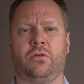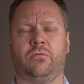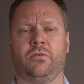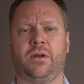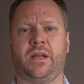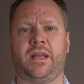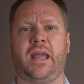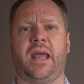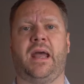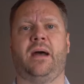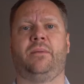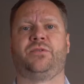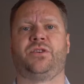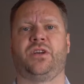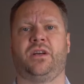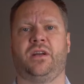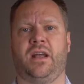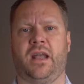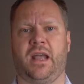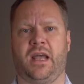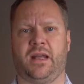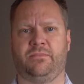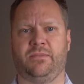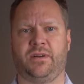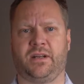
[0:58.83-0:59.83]
reCAPTCHA
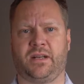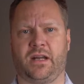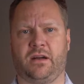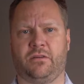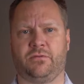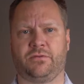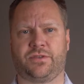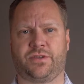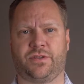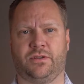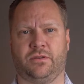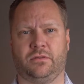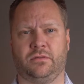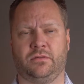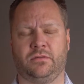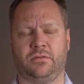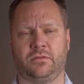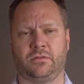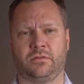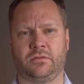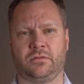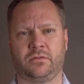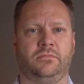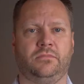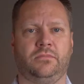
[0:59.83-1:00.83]
Admin Console.
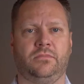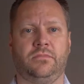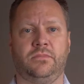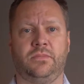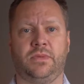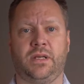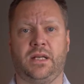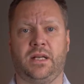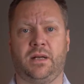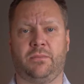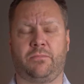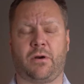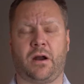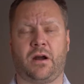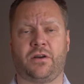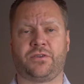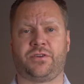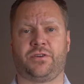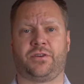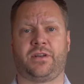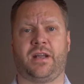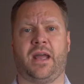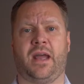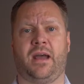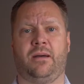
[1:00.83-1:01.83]
In a browser
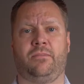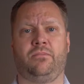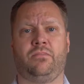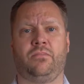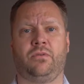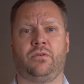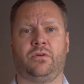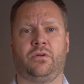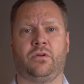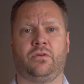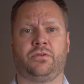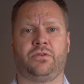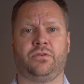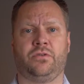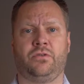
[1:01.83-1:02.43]
tab, go to